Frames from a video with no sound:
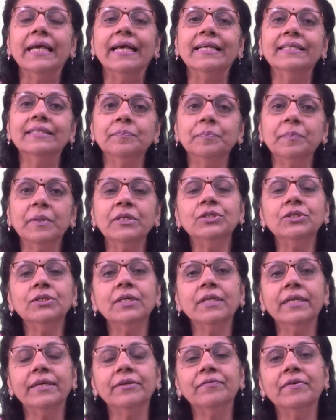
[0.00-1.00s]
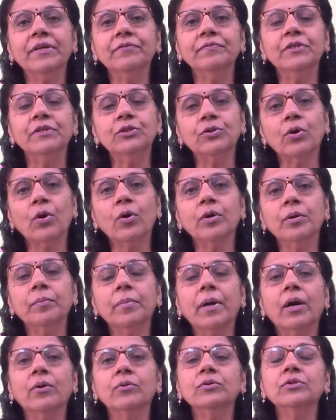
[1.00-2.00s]
especially when we talk
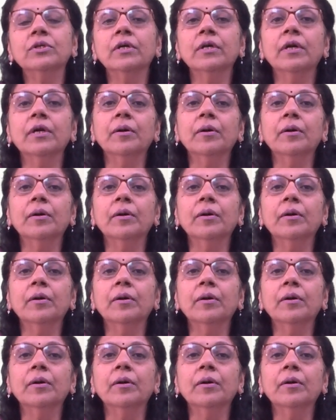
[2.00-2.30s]
about